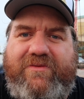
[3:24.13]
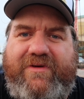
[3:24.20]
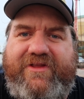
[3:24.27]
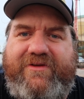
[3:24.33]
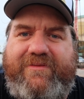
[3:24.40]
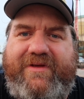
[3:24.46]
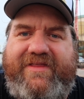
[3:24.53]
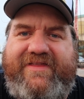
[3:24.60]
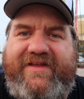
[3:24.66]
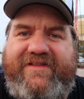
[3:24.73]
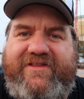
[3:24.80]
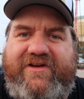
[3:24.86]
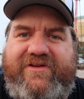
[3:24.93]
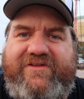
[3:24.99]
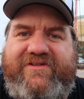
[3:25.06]
whether we think
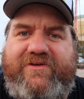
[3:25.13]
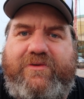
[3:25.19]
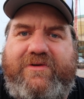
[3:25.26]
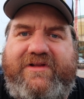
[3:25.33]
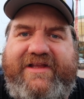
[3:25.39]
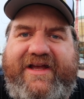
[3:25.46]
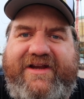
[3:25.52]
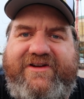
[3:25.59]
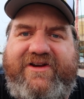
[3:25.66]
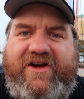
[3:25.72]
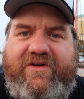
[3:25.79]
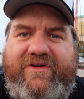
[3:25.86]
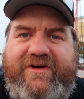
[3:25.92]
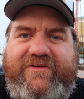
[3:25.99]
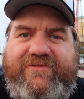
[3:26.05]
those
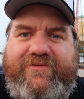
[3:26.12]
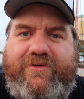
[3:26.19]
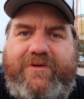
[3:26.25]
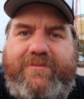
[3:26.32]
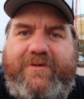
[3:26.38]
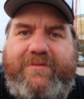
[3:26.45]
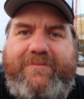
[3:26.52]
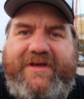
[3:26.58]
Orlando Informer